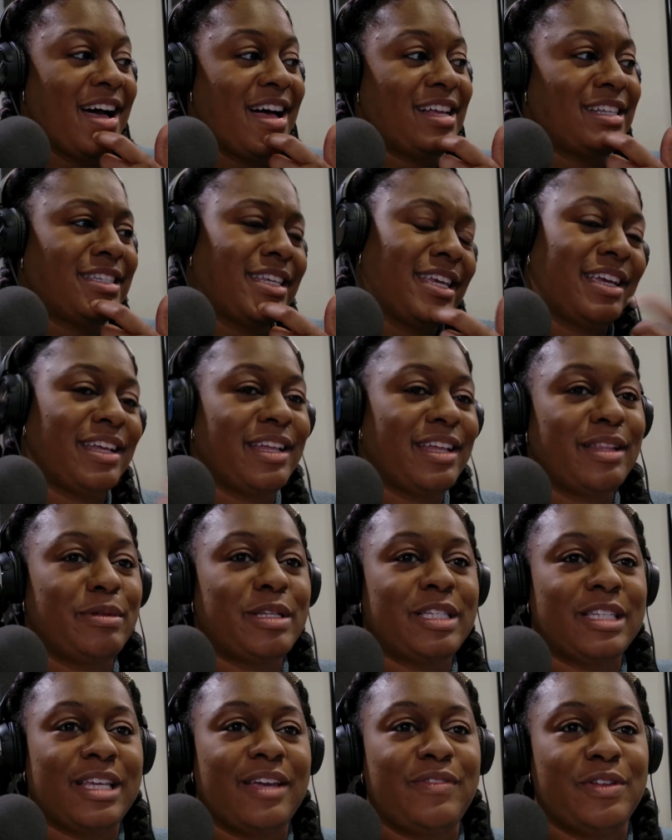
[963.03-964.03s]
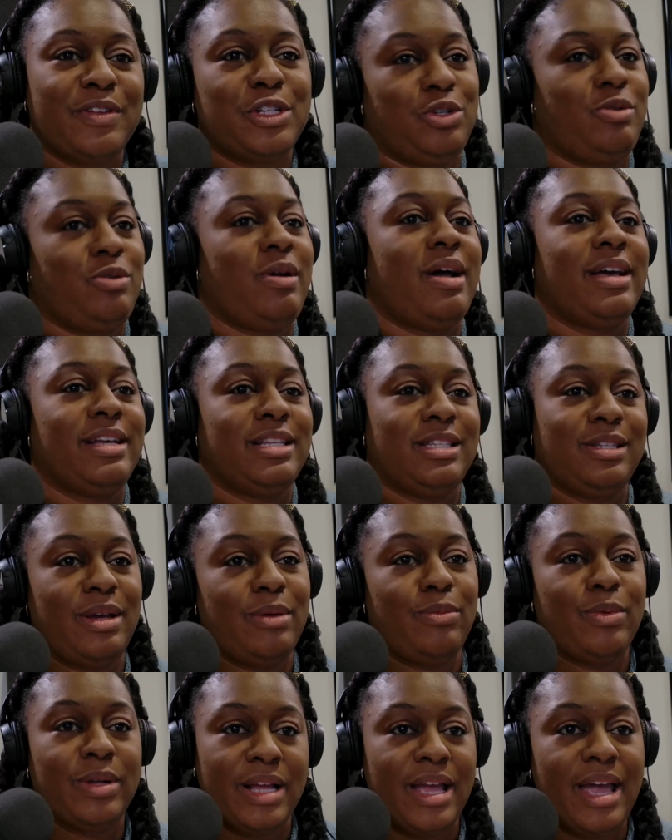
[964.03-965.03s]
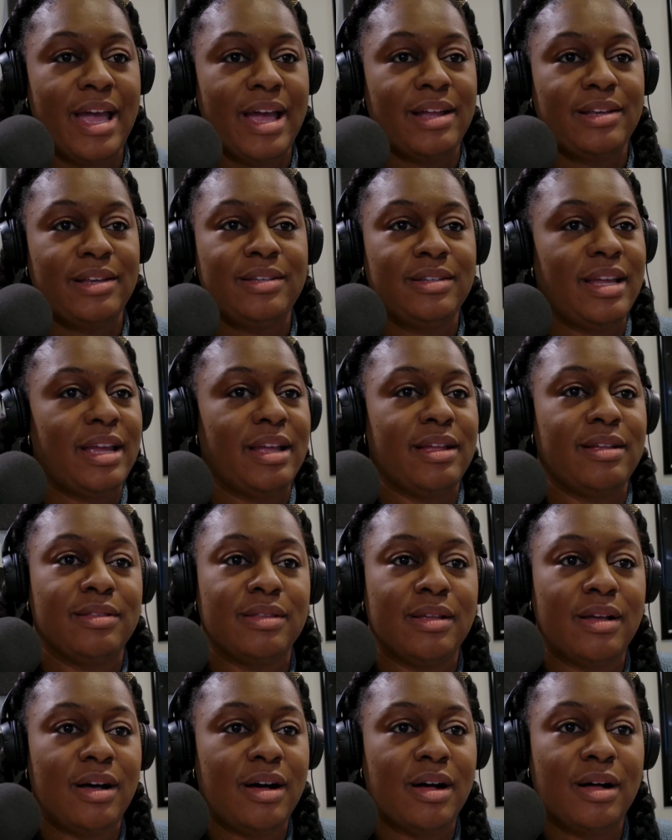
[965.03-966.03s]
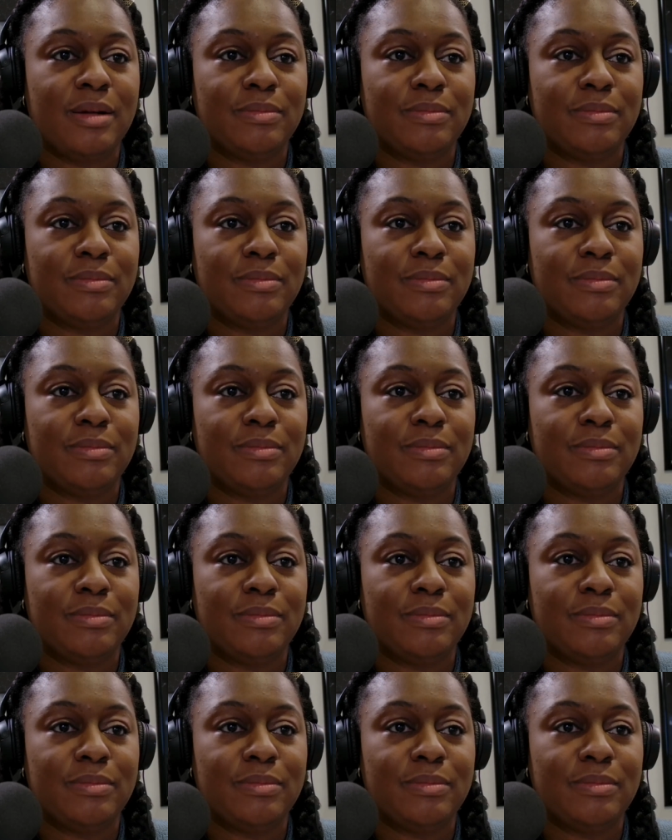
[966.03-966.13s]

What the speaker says: I was like, let's give it a try. So I went ahead and,